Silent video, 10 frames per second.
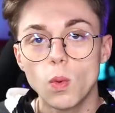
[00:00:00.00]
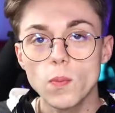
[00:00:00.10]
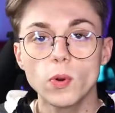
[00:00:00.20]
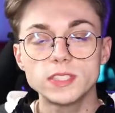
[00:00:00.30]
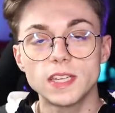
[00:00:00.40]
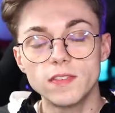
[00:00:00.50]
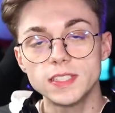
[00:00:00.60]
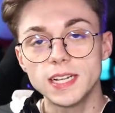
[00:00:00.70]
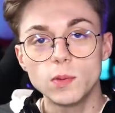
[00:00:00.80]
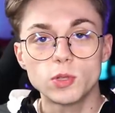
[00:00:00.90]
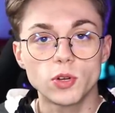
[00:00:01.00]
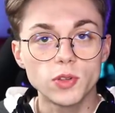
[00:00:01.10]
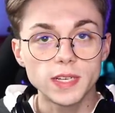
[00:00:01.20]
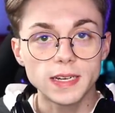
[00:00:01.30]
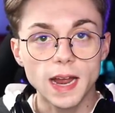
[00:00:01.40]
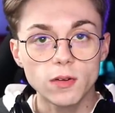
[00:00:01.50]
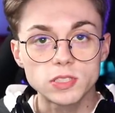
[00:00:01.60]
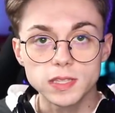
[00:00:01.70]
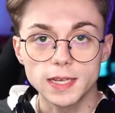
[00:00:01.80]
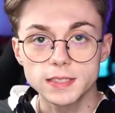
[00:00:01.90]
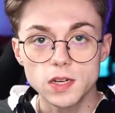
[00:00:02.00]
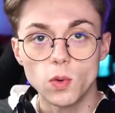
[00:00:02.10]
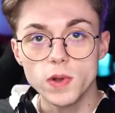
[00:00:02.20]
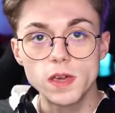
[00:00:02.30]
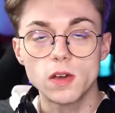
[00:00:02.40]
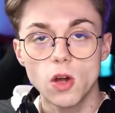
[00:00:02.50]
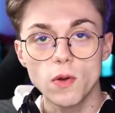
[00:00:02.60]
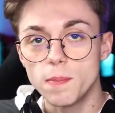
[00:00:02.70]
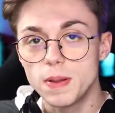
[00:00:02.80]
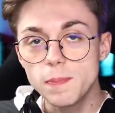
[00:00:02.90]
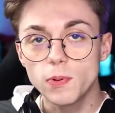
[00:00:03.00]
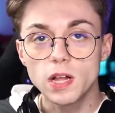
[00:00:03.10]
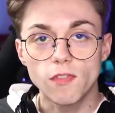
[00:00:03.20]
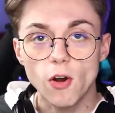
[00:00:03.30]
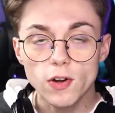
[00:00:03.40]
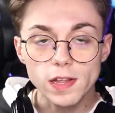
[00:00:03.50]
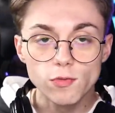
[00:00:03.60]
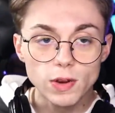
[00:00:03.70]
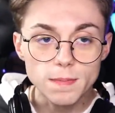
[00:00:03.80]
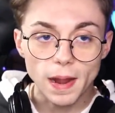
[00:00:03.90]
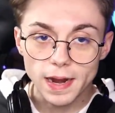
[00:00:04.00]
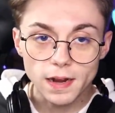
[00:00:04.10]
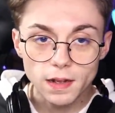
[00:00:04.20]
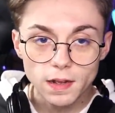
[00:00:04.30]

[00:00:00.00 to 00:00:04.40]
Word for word: one point seventeen was only announced less than a week ago, and people have already remade